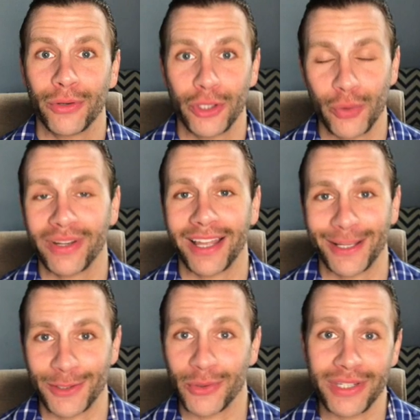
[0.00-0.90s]
you and I
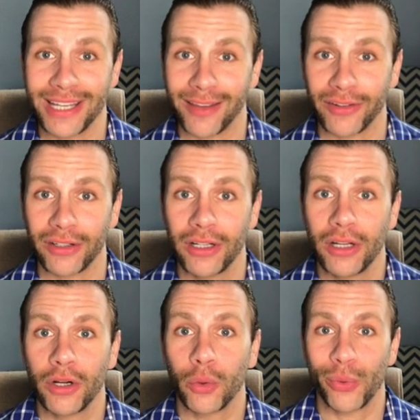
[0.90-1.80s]
do together,
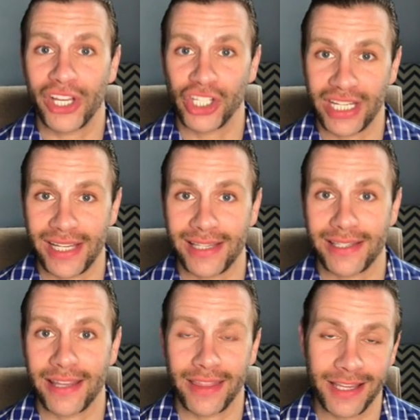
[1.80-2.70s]
which
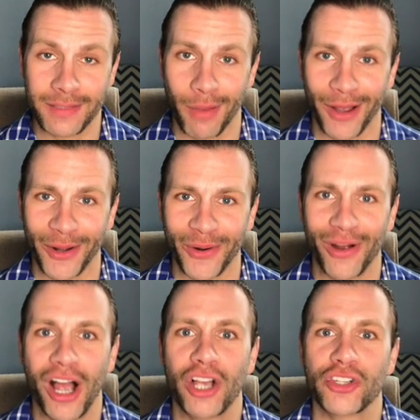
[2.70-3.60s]
is this motto:
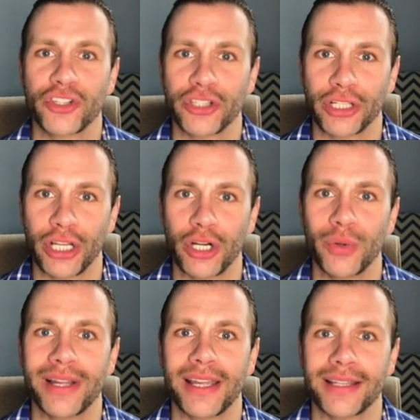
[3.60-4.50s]

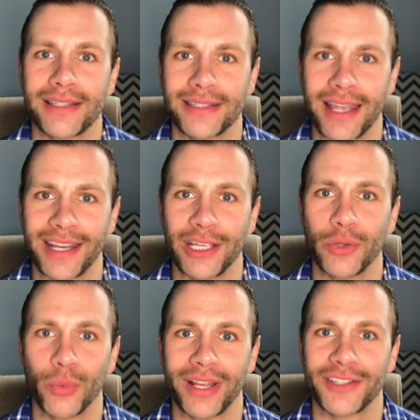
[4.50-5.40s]
slow and steady
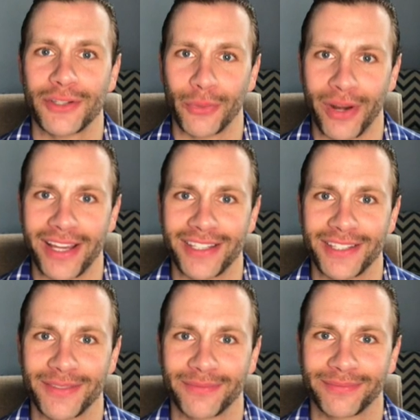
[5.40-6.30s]
wins the
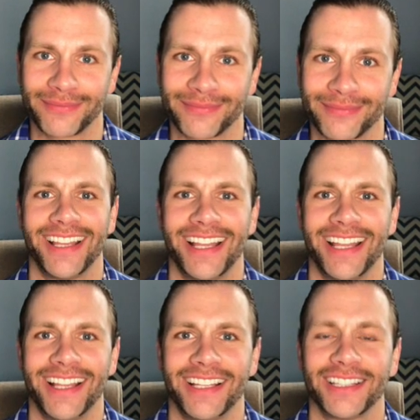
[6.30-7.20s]
race.
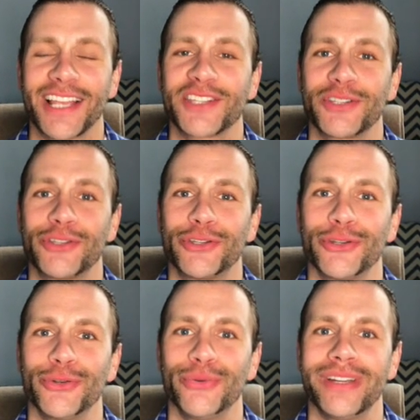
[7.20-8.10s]
Lesson
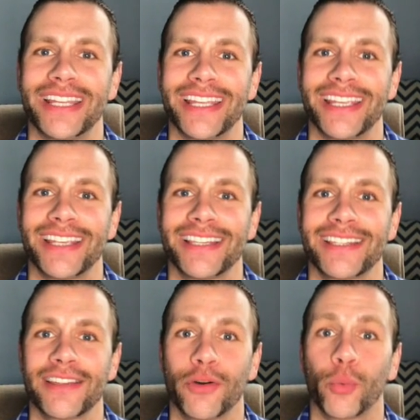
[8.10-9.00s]
2
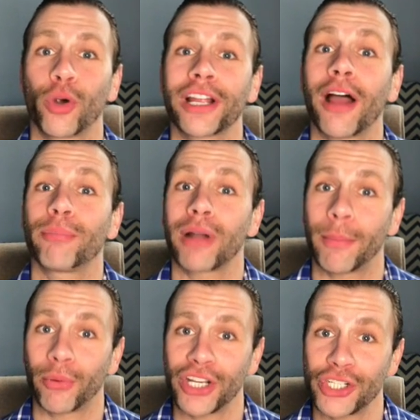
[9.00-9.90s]
is workout
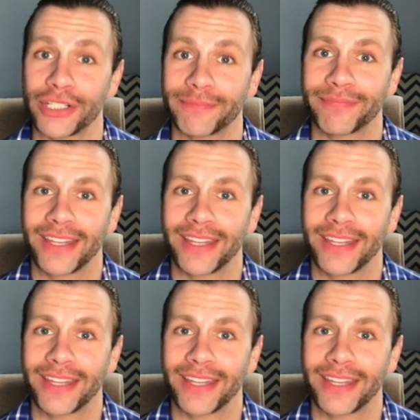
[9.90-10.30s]
preparation.